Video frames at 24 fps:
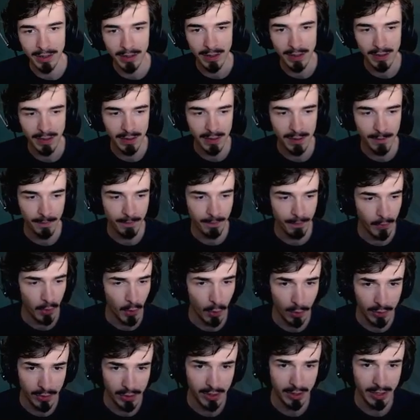this
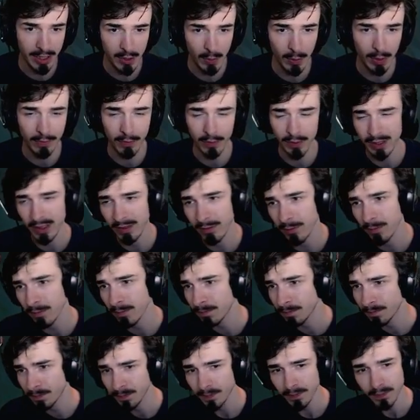constantly 24/7,
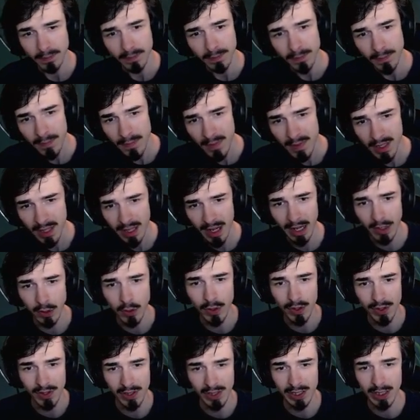and you
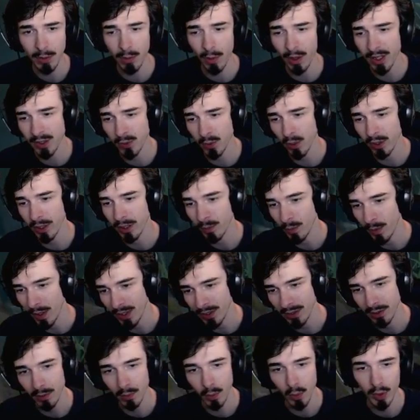can see where it's warded and where
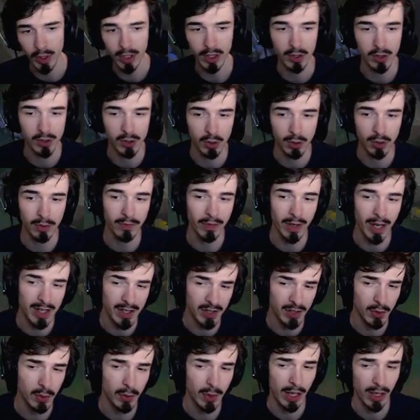it's not warded, because your invades
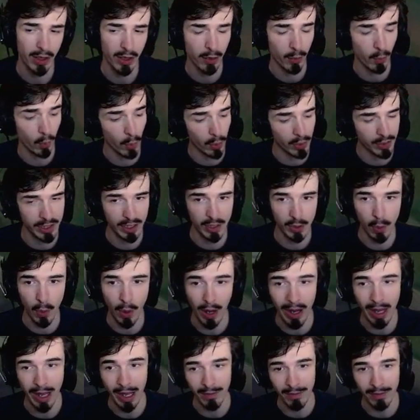do get thwarted
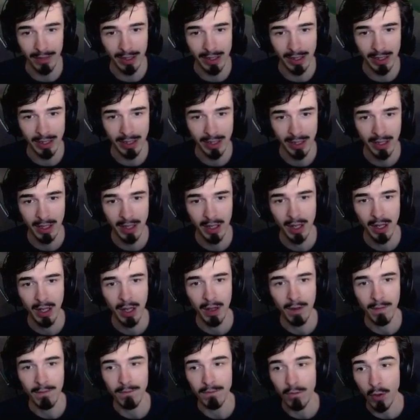quite heavily
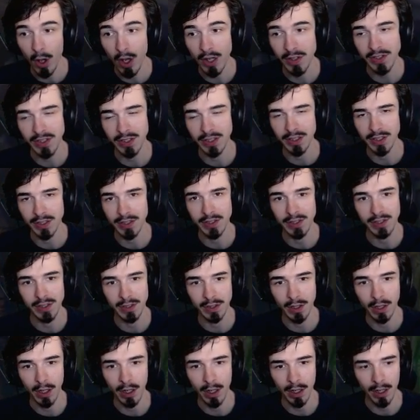versus
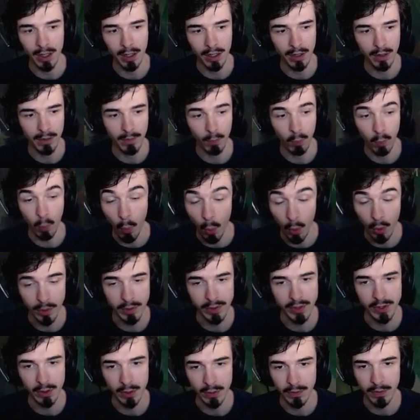wards.
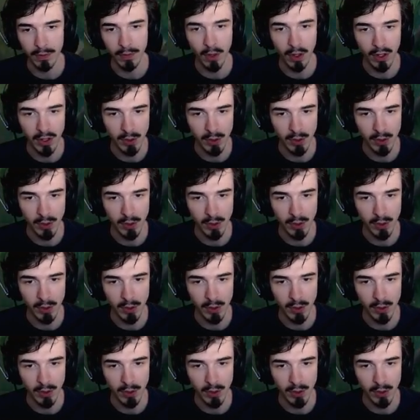So if you've got a